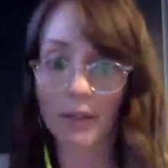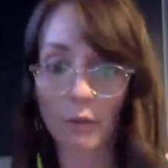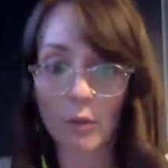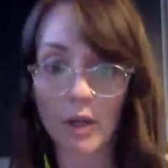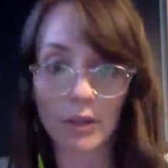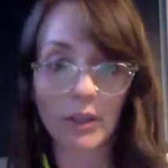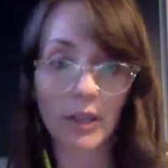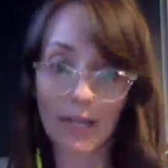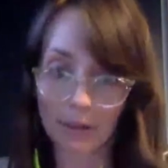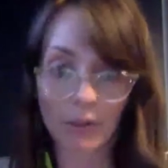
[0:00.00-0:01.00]
out of the
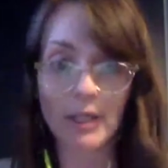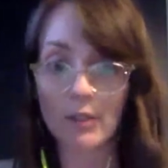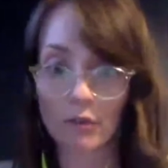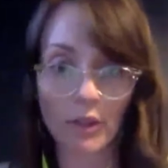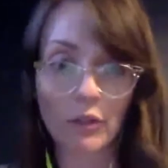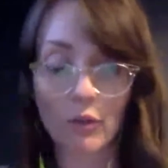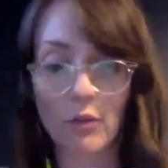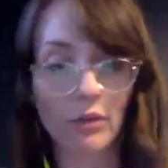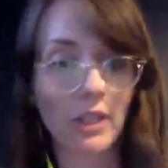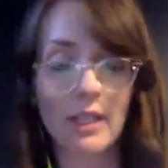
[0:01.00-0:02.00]
water and created stretch
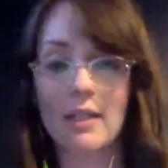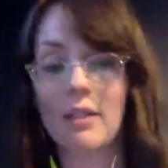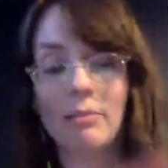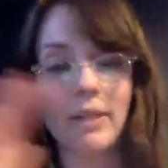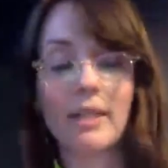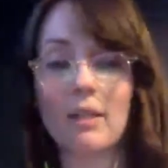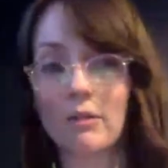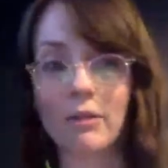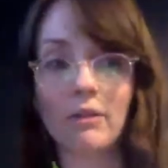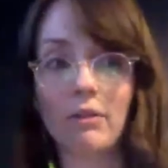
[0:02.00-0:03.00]
goals and ended up raising
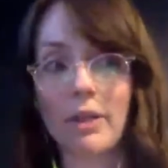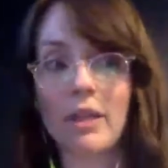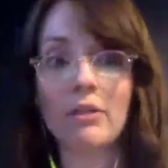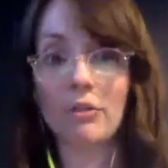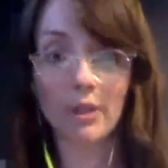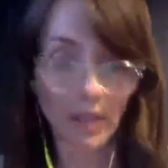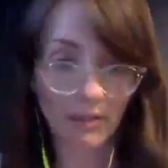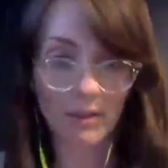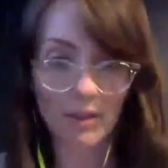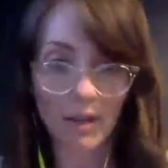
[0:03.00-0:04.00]
over
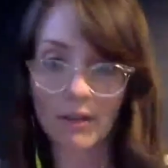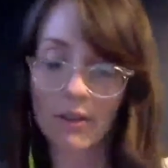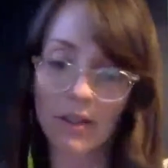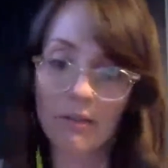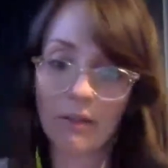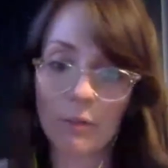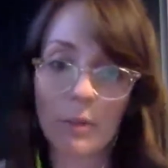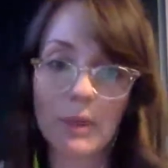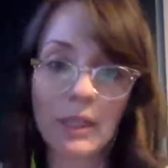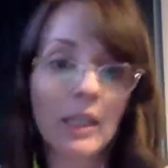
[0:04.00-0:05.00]
$300,000 on
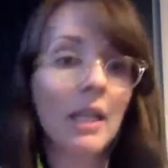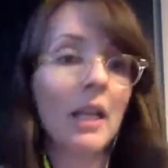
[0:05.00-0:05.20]
iFundWomen.